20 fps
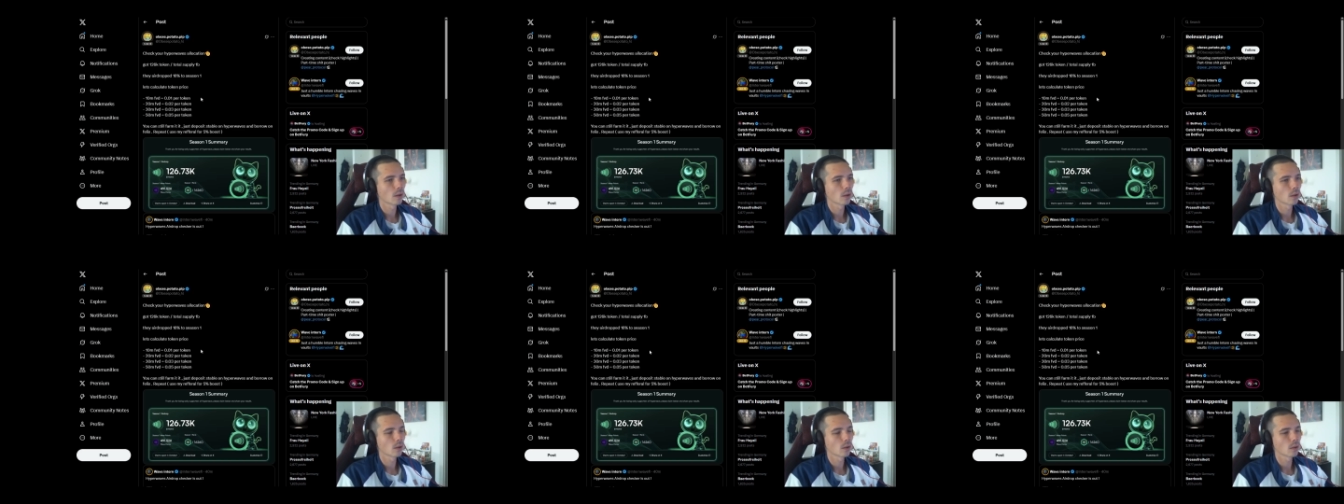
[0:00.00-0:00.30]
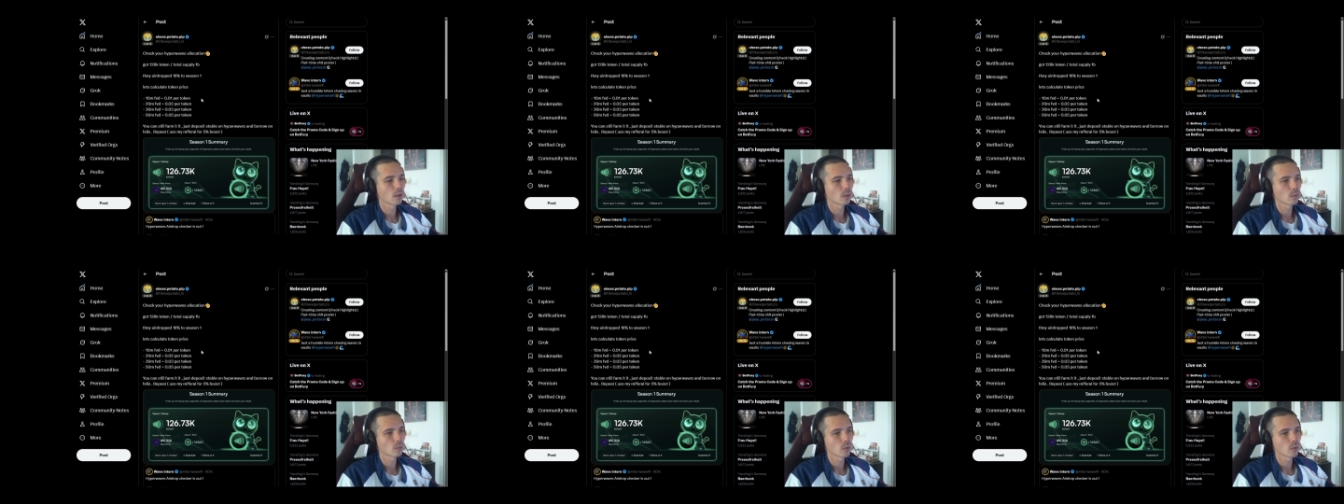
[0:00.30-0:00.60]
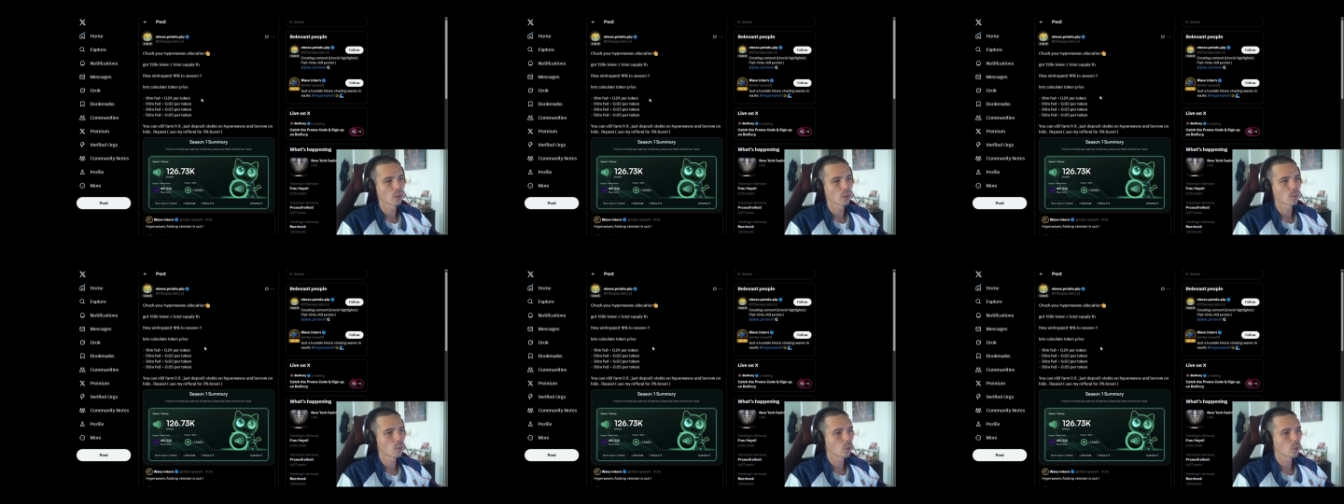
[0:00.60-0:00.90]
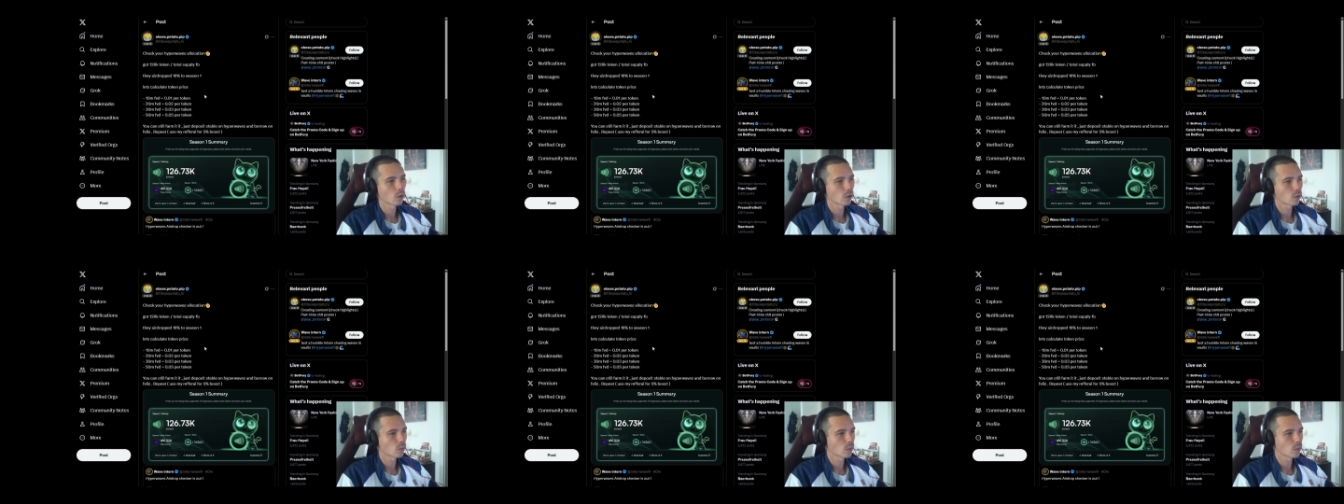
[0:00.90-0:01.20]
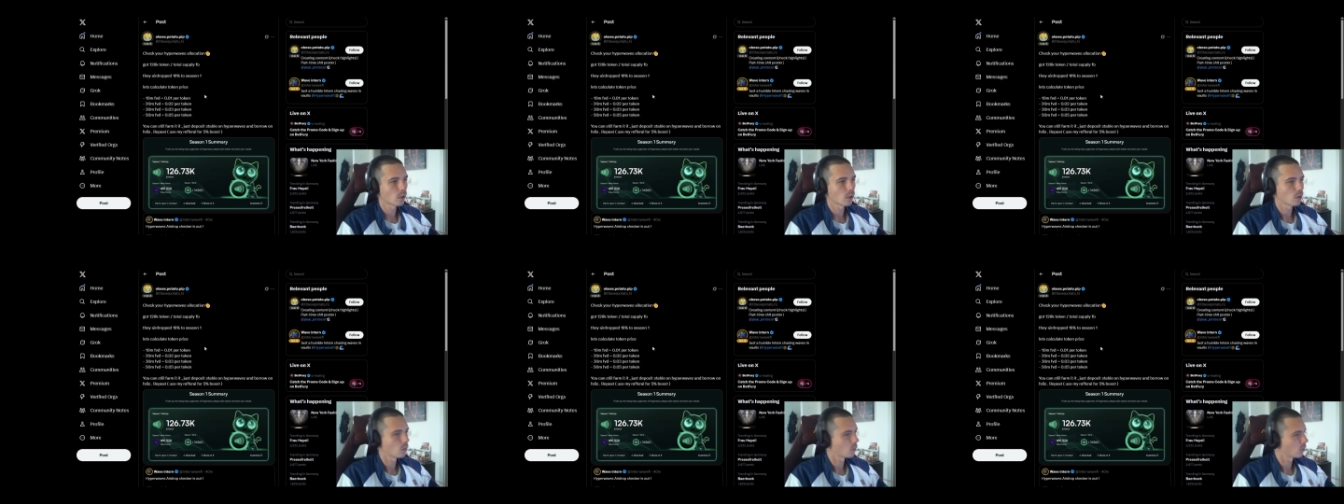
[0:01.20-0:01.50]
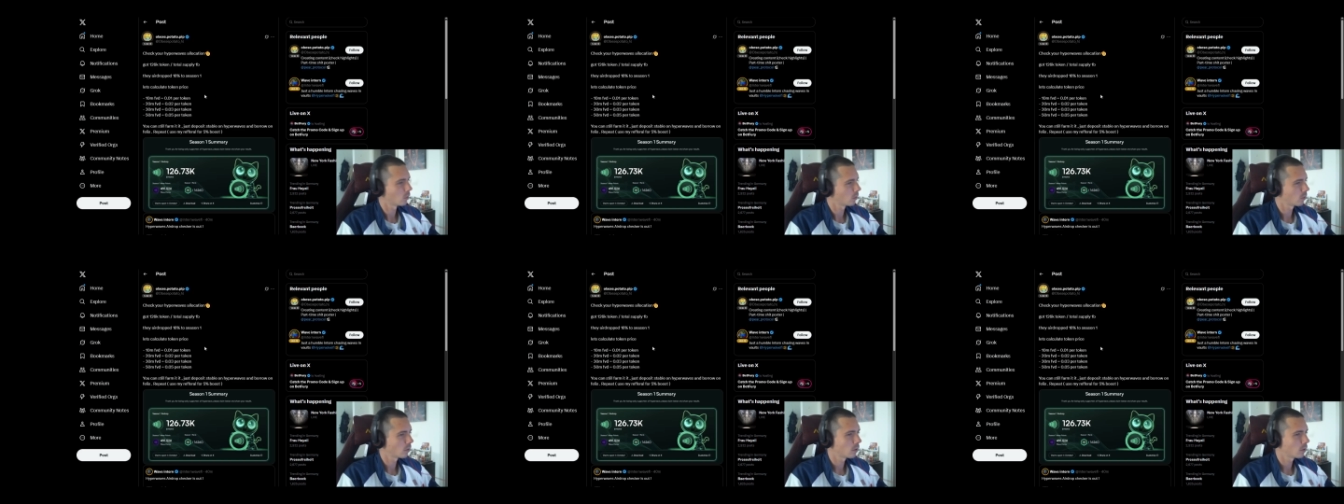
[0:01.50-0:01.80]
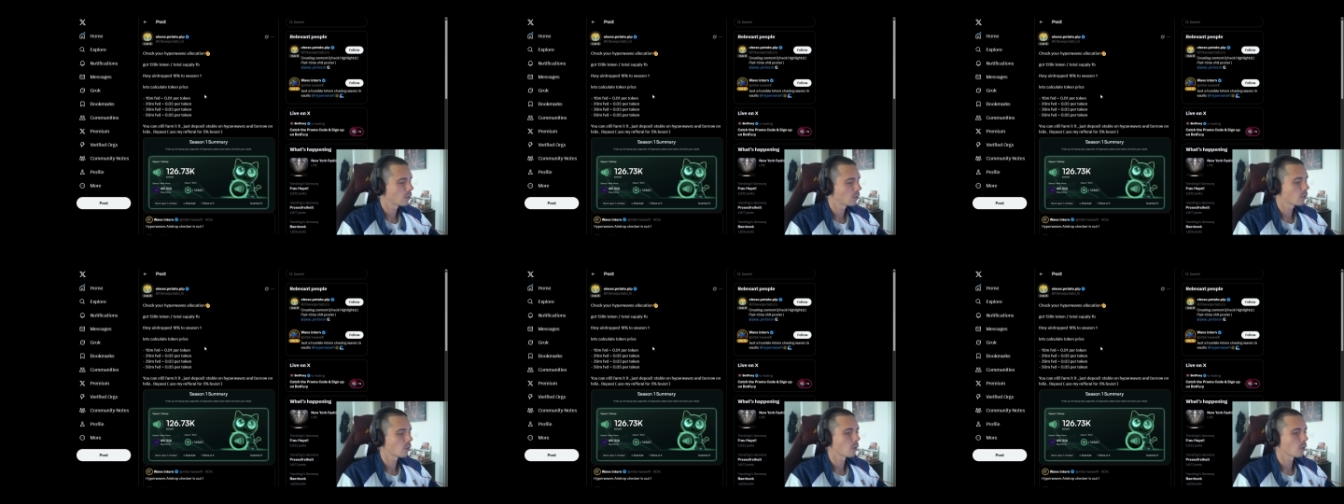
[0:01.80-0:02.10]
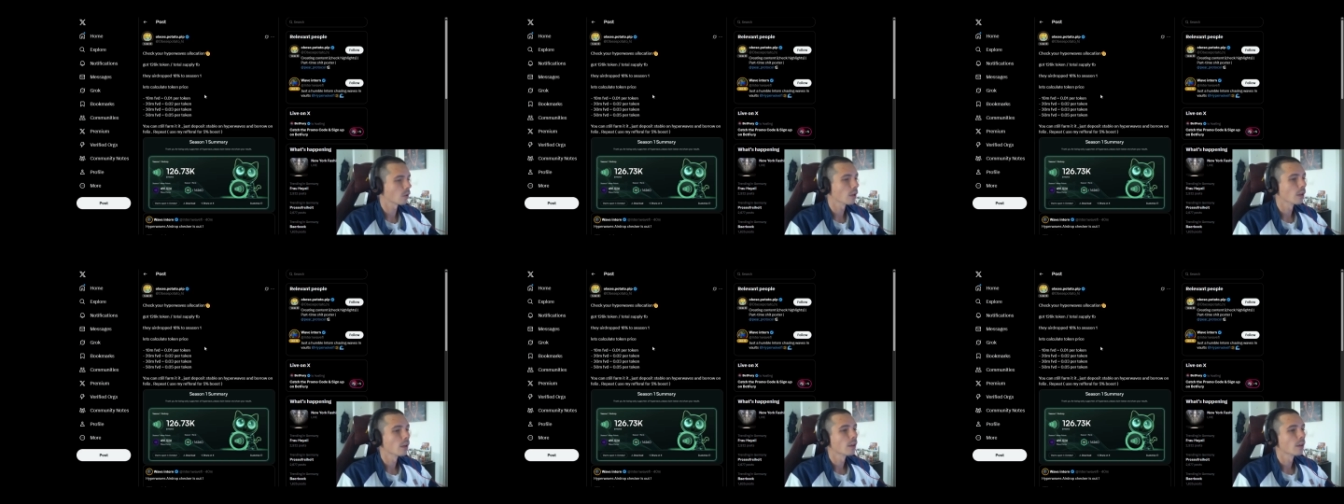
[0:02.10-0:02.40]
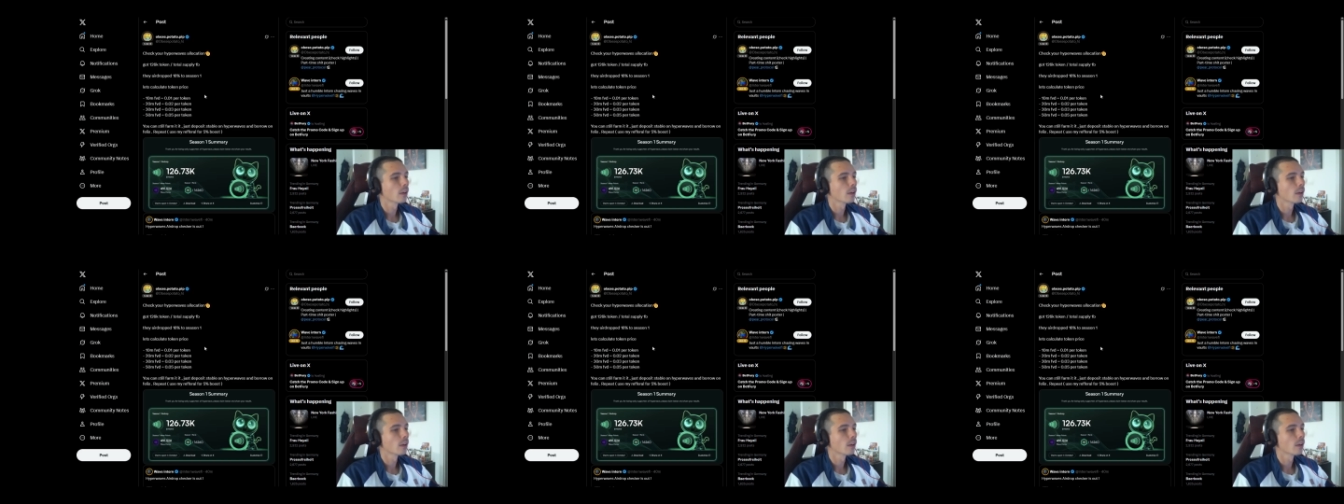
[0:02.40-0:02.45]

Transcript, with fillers: uh, yeah, on the Twitter or on the Discord.